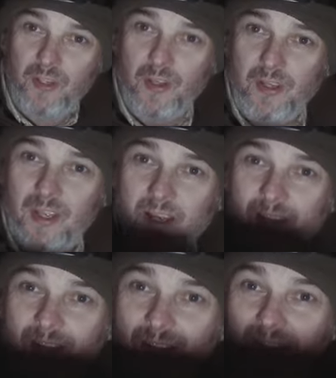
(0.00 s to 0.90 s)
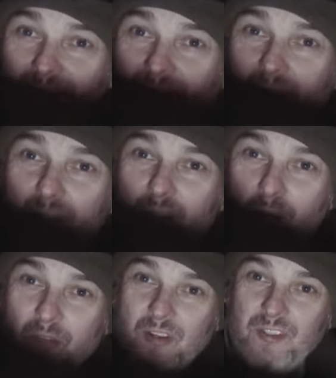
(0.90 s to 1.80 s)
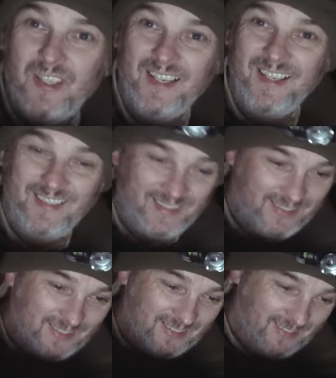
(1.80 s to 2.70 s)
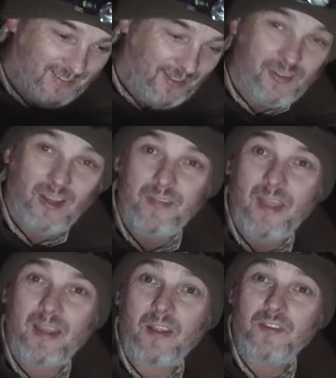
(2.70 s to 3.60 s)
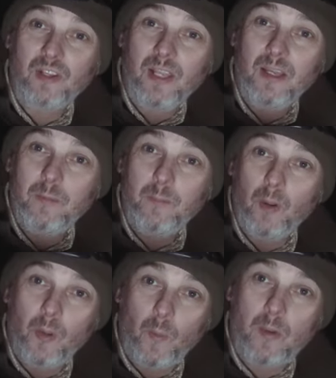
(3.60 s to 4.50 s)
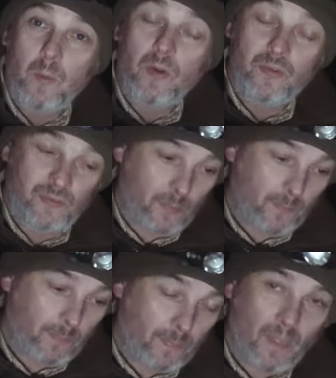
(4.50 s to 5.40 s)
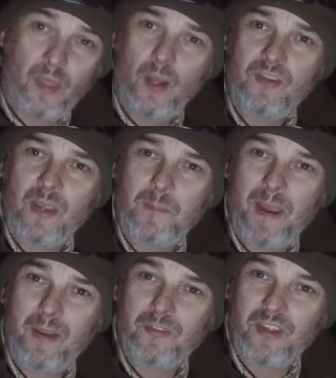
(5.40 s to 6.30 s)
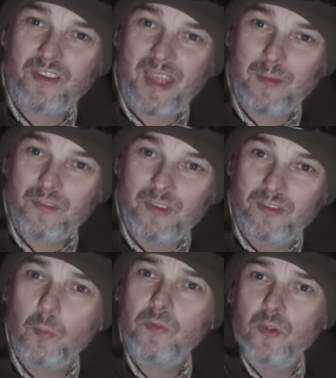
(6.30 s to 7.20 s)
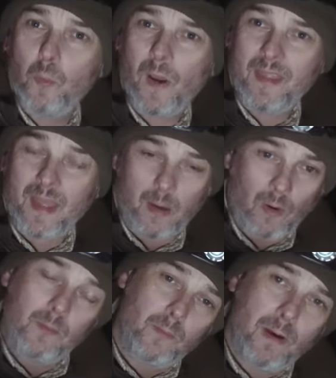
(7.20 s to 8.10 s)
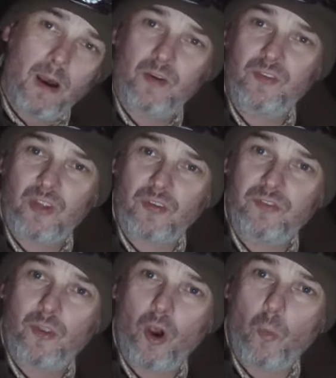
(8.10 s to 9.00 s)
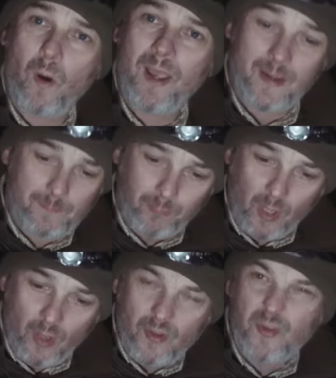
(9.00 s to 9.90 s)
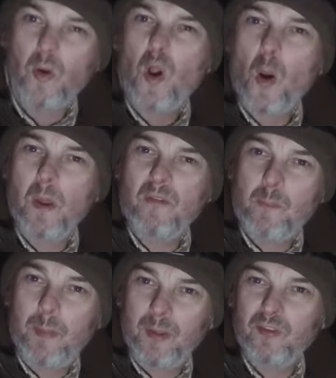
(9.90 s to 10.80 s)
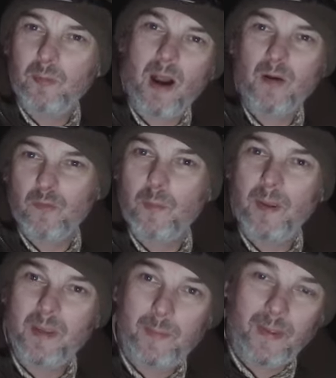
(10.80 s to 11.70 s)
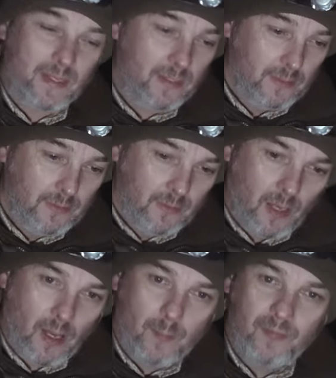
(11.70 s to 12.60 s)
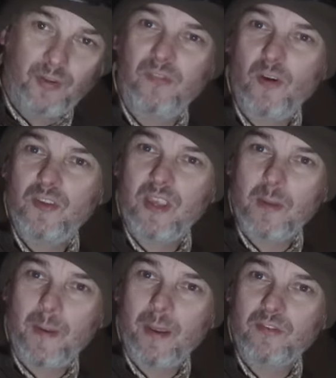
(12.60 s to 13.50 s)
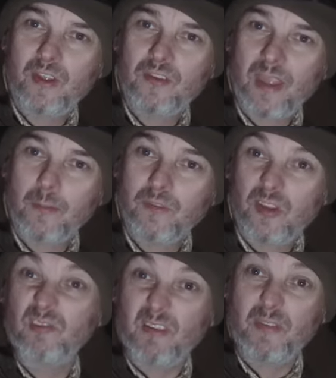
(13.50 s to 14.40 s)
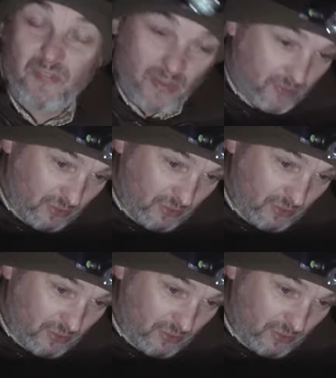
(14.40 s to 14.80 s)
of the night. Lovely dogfish. So that undulate, by the way, was £13, 6 ounces. I wanted to weigh that one, or Mark suggested that I weigh it. So I've got a bit of a benchmark for a PB. So £13, 6 ounces, lovely fish.